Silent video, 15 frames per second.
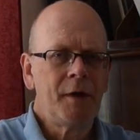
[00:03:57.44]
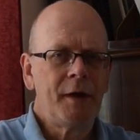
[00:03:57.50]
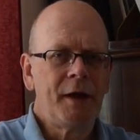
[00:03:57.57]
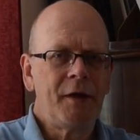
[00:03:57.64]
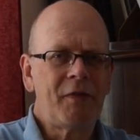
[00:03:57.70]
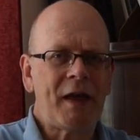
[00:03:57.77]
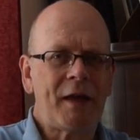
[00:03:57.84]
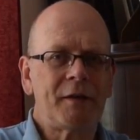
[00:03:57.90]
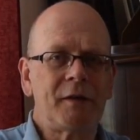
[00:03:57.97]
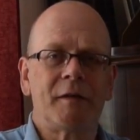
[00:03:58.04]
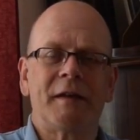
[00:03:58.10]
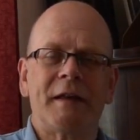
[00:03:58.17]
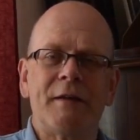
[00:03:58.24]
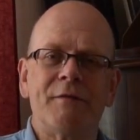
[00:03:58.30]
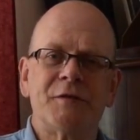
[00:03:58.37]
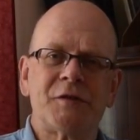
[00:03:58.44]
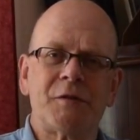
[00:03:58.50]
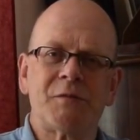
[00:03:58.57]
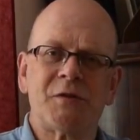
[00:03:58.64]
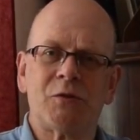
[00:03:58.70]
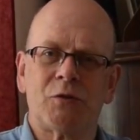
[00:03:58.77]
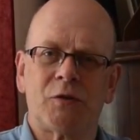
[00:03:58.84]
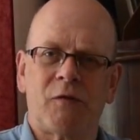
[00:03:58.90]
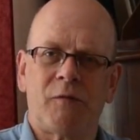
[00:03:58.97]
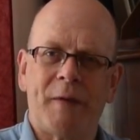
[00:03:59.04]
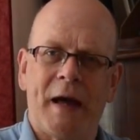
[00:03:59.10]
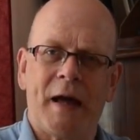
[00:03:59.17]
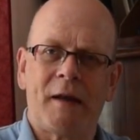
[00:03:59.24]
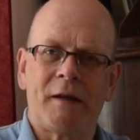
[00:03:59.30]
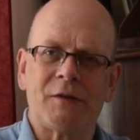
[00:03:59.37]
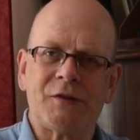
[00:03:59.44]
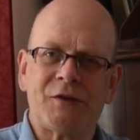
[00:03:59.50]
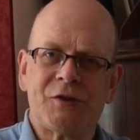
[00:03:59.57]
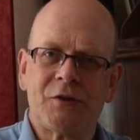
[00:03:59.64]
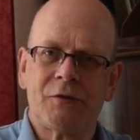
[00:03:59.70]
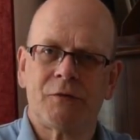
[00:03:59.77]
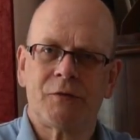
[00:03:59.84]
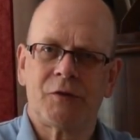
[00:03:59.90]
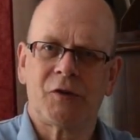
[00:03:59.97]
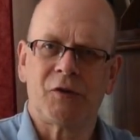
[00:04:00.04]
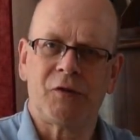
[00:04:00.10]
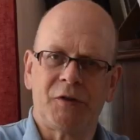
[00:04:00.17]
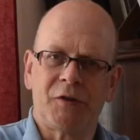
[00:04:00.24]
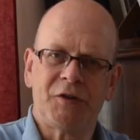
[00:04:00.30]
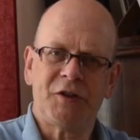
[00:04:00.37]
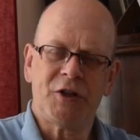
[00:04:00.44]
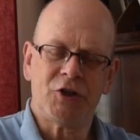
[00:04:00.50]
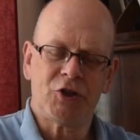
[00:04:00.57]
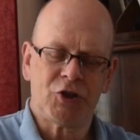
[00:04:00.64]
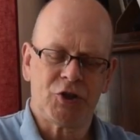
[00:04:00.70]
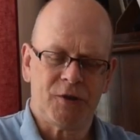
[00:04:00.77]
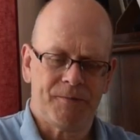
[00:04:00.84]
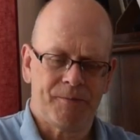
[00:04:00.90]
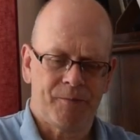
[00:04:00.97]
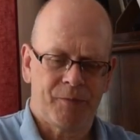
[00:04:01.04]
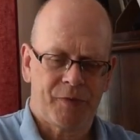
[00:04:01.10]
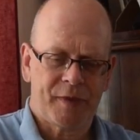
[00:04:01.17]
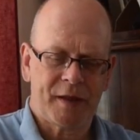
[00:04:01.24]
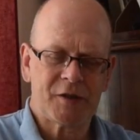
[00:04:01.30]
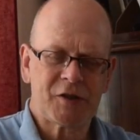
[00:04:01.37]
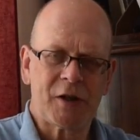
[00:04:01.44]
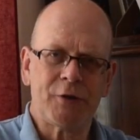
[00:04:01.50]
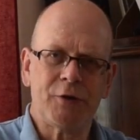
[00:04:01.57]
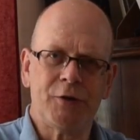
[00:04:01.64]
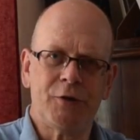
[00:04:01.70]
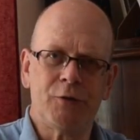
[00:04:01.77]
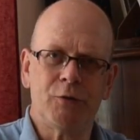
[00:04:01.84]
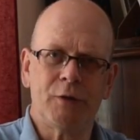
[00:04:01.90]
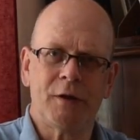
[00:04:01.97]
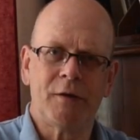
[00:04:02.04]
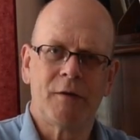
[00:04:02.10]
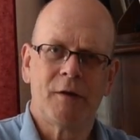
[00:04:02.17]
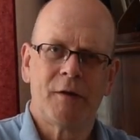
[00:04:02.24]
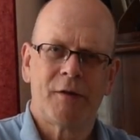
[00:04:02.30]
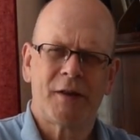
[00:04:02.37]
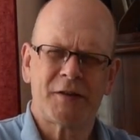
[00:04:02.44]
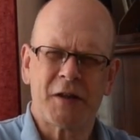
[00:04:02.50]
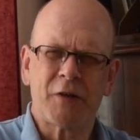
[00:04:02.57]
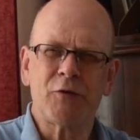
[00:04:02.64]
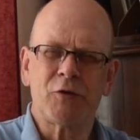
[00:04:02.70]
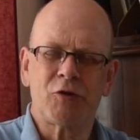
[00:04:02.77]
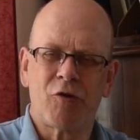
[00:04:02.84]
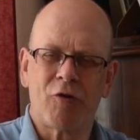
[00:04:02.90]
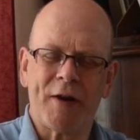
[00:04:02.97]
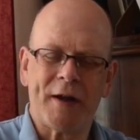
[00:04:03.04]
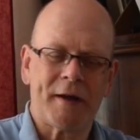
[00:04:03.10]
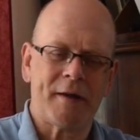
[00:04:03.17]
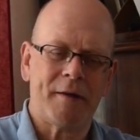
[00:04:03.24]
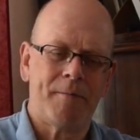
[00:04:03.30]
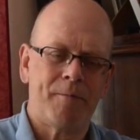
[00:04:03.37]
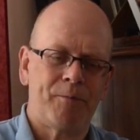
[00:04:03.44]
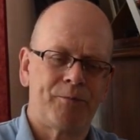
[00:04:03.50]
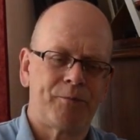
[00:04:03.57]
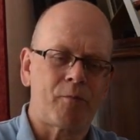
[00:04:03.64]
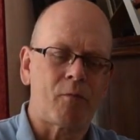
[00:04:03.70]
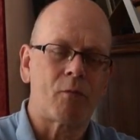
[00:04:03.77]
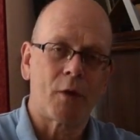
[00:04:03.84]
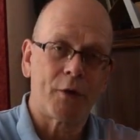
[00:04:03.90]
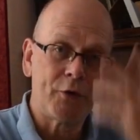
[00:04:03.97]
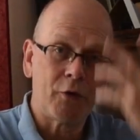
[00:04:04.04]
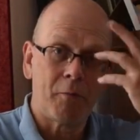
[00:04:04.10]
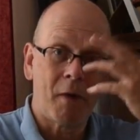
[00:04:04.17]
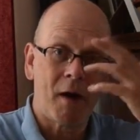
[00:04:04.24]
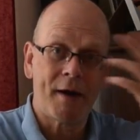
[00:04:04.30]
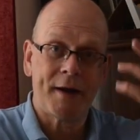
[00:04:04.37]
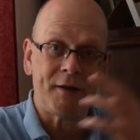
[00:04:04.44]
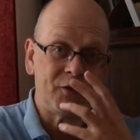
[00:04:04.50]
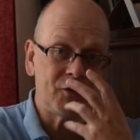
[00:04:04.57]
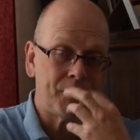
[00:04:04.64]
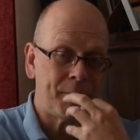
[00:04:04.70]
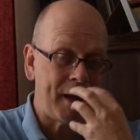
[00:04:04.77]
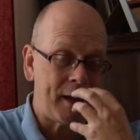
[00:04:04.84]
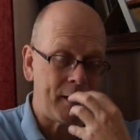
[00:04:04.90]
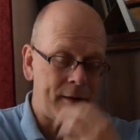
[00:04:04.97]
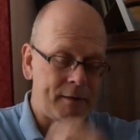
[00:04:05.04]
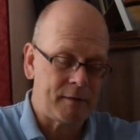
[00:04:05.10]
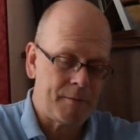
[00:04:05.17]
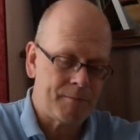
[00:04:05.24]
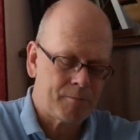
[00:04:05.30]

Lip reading: And that gives some sort of balance to dish. That's how you do it. That's how you trick your mind, your palate.